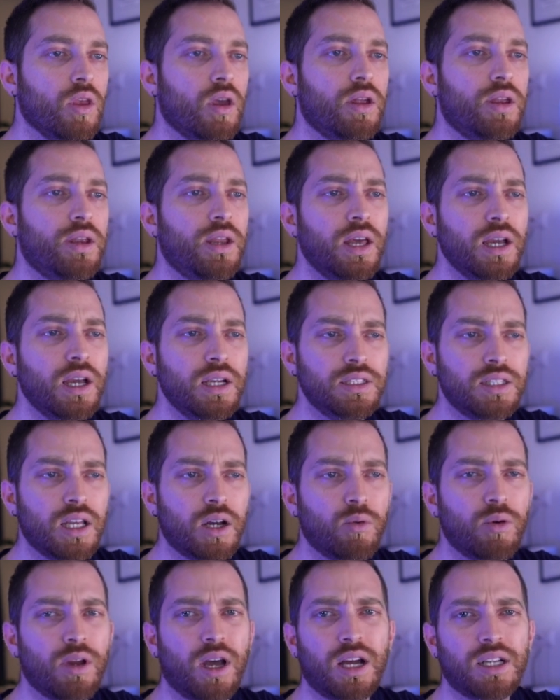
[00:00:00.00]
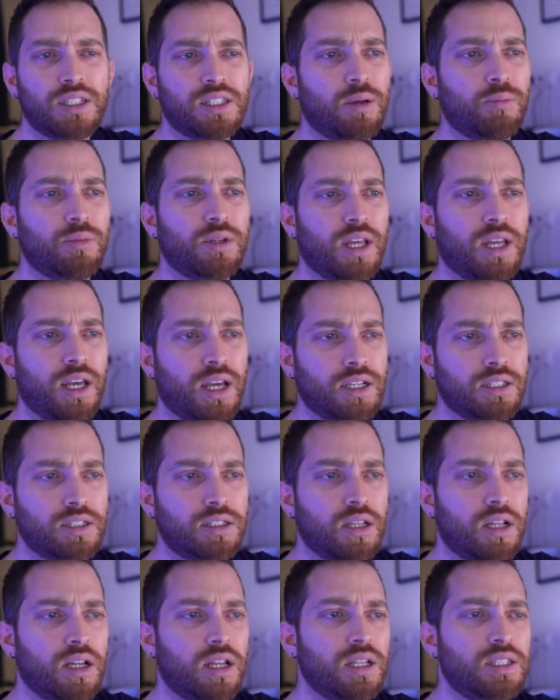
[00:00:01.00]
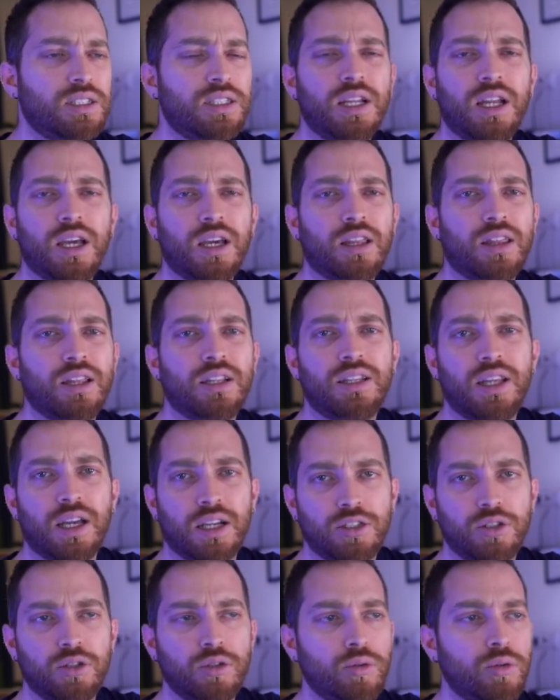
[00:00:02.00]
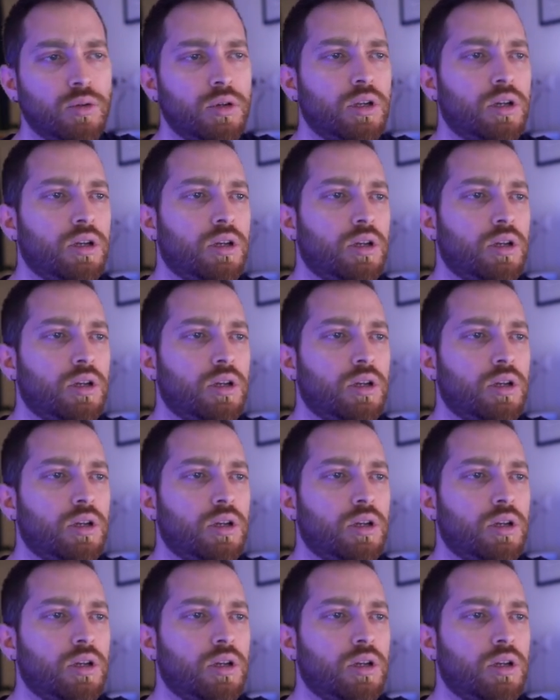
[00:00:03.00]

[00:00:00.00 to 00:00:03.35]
Next, I will add some text. Let's select the text tool.